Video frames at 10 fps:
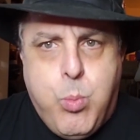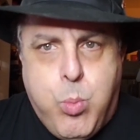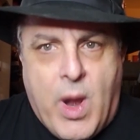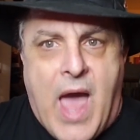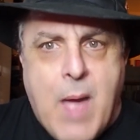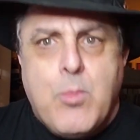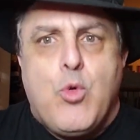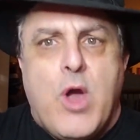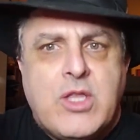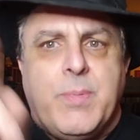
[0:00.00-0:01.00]
What I'm
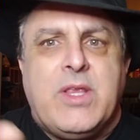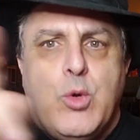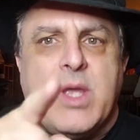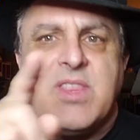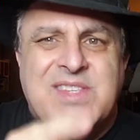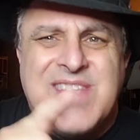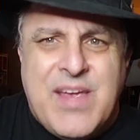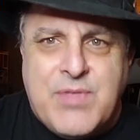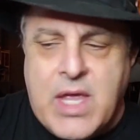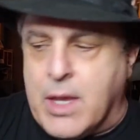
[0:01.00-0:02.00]
going to be doing this
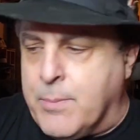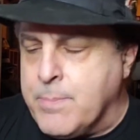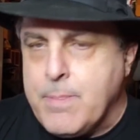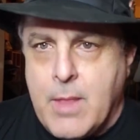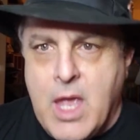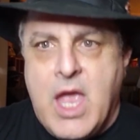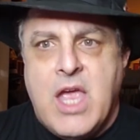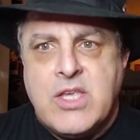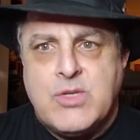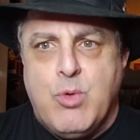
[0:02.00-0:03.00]
evening
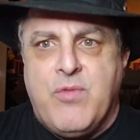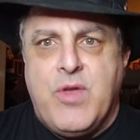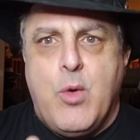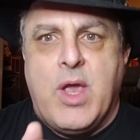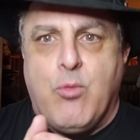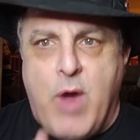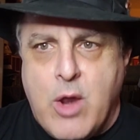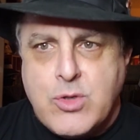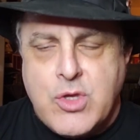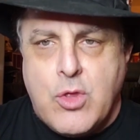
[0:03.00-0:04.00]
is reviewing
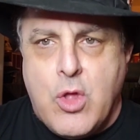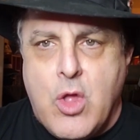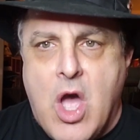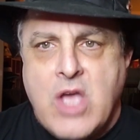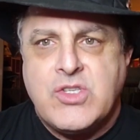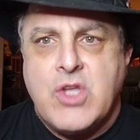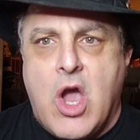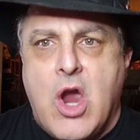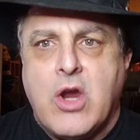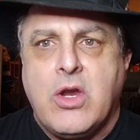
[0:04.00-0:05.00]
Raiders of the Lost
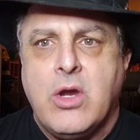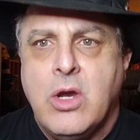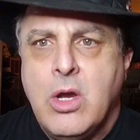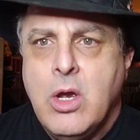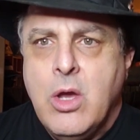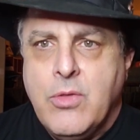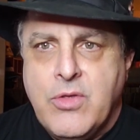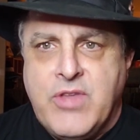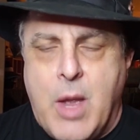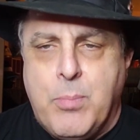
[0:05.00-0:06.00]
Ark, The
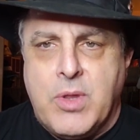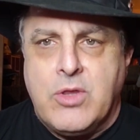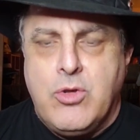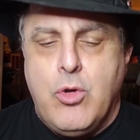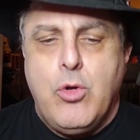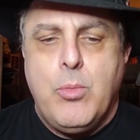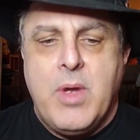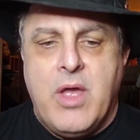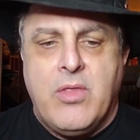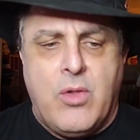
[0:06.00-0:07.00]
Temple of Doom,
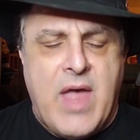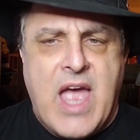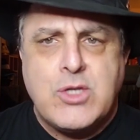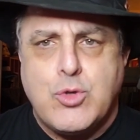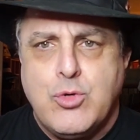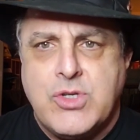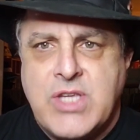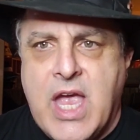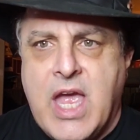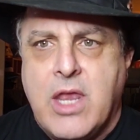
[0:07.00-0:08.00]
and The Last
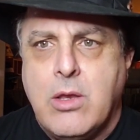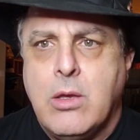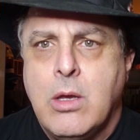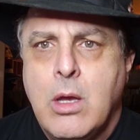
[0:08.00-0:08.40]
Crusade